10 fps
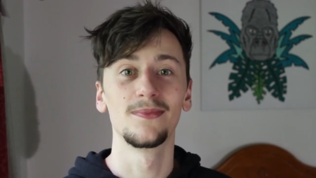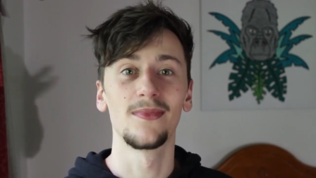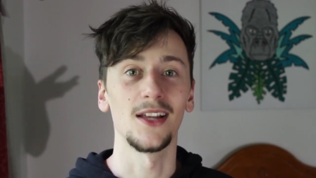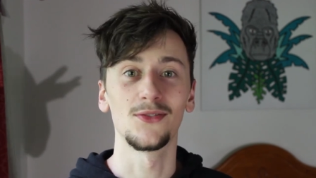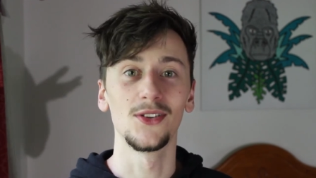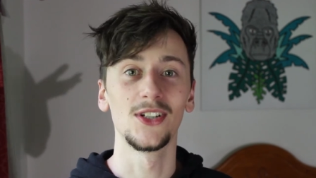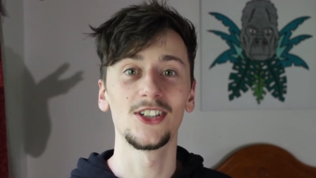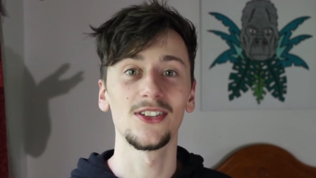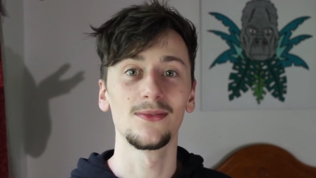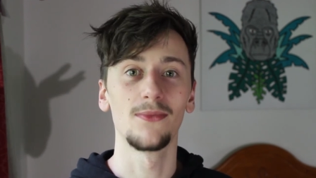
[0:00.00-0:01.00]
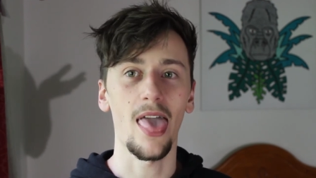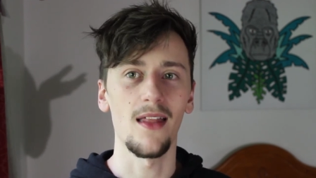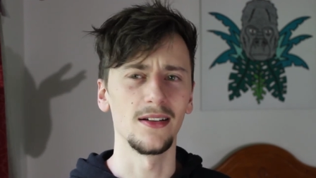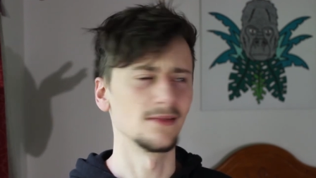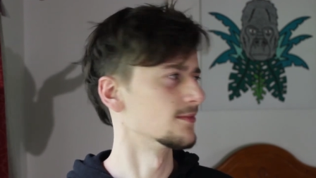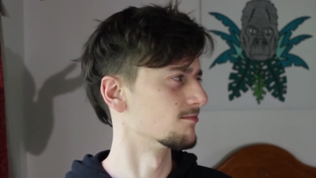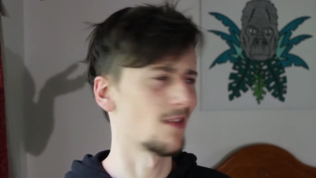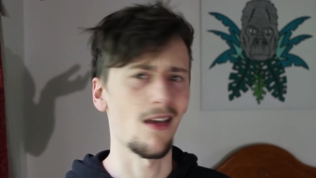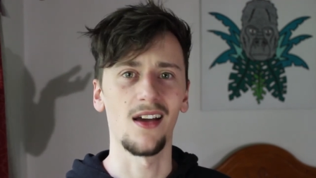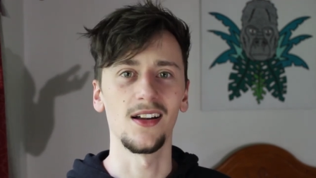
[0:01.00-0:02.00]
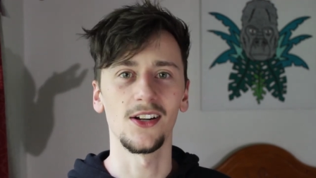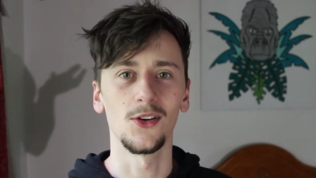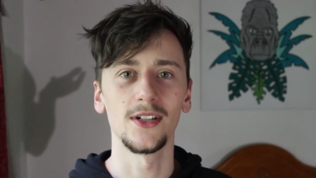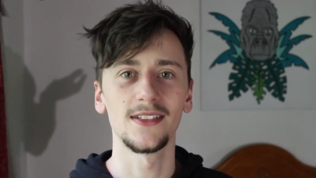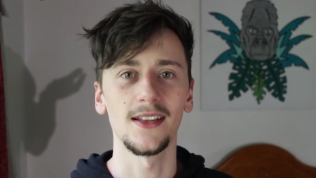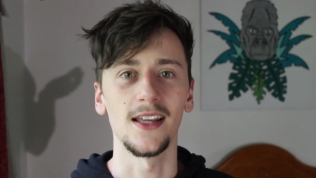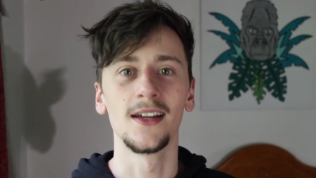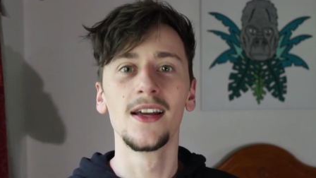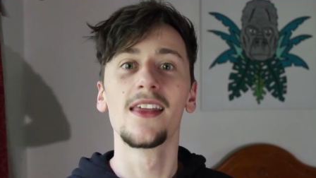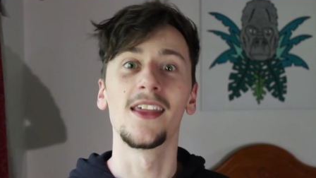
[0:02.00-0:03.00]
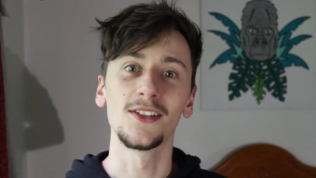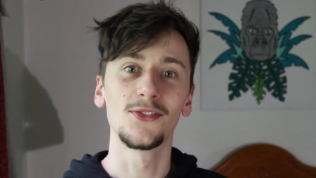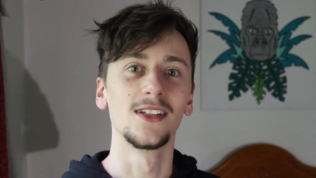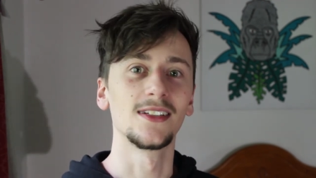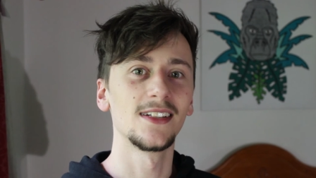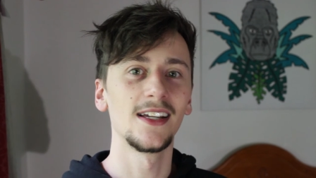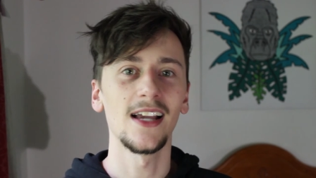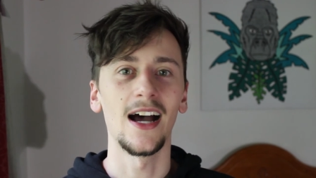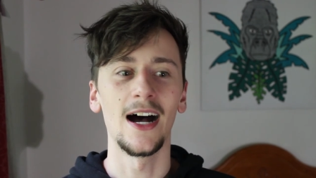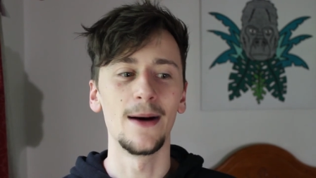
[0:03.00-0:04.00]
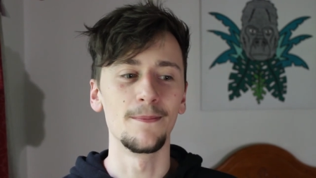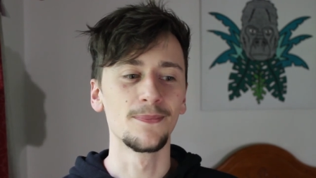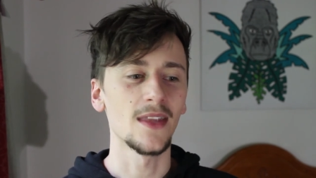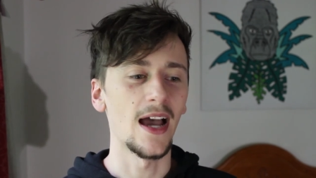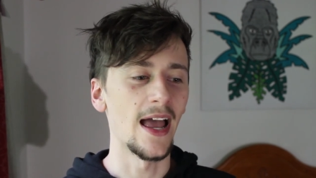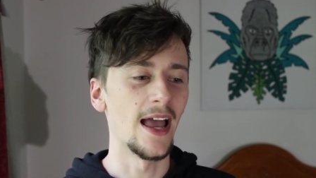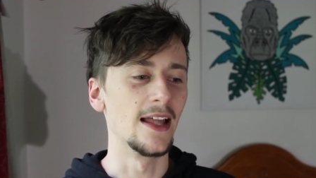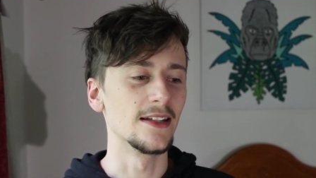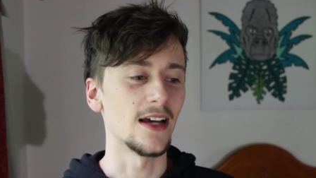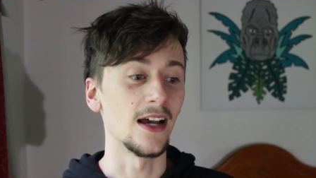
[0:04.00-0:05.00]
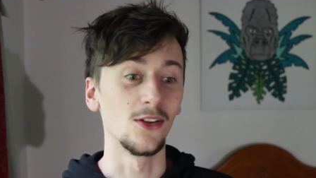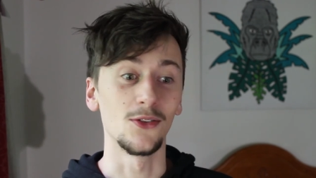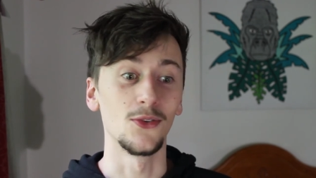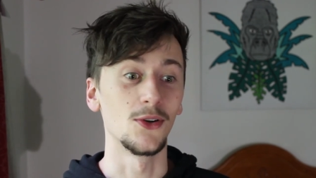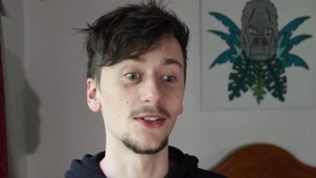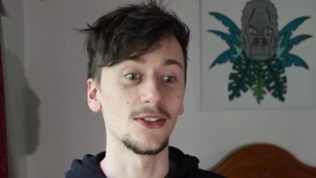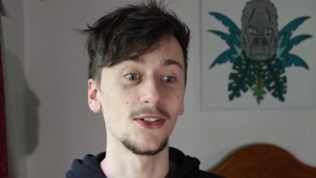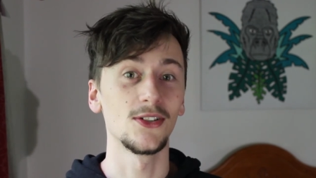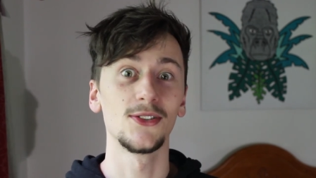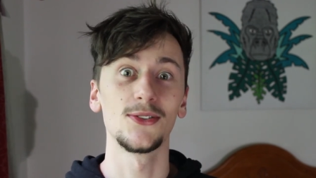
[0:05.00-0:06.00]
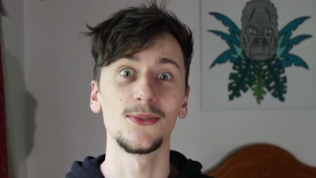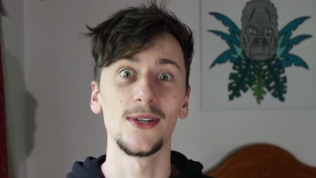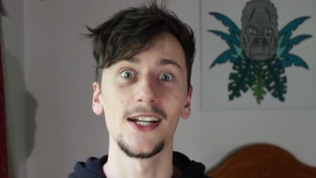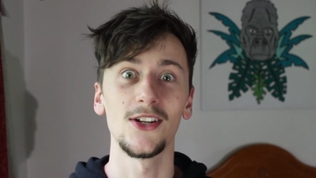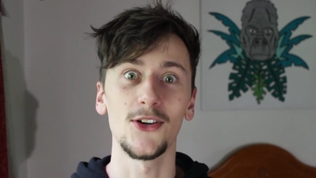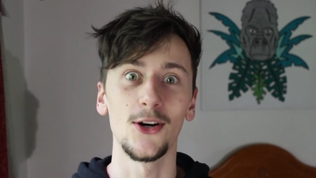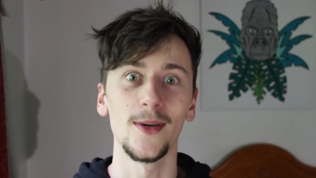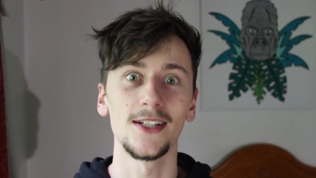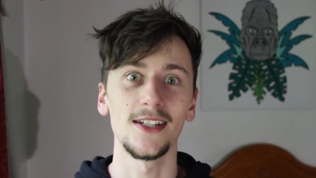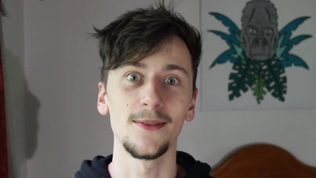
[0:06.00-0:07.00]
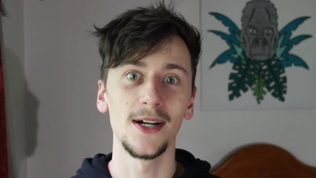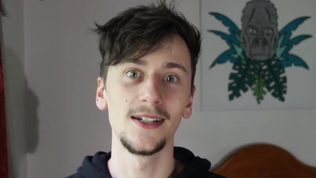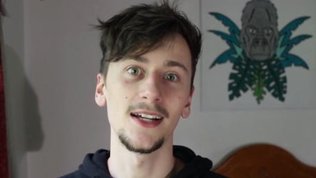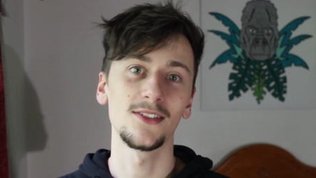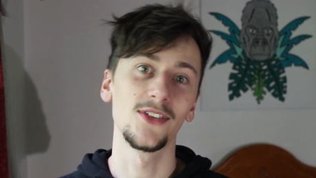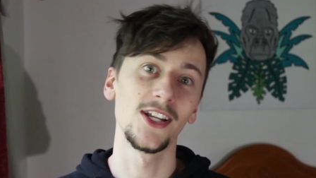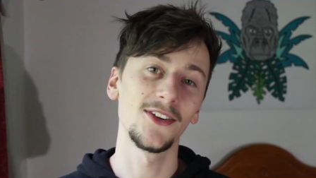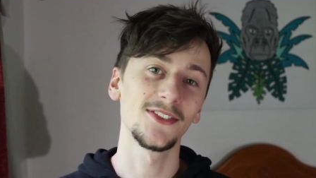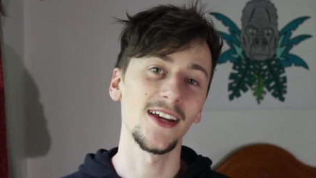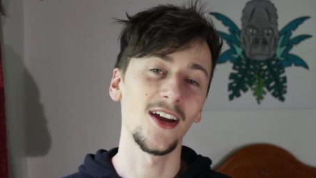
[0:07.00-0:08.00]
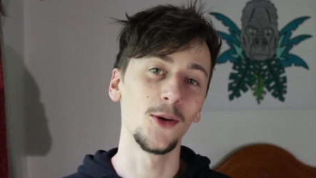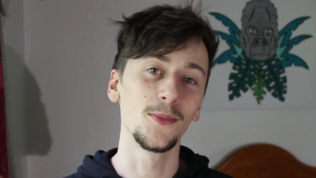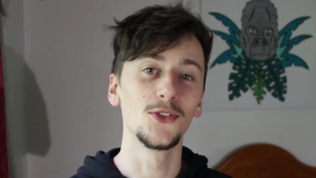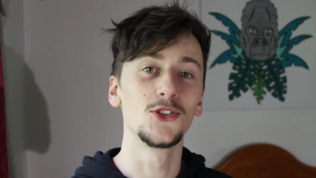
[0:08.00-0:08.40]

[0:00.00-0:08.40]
Thanks for listening. I don't know what I said there. Thanks for listening. Um, and I look forward to reading your comments in my next videos. I hope you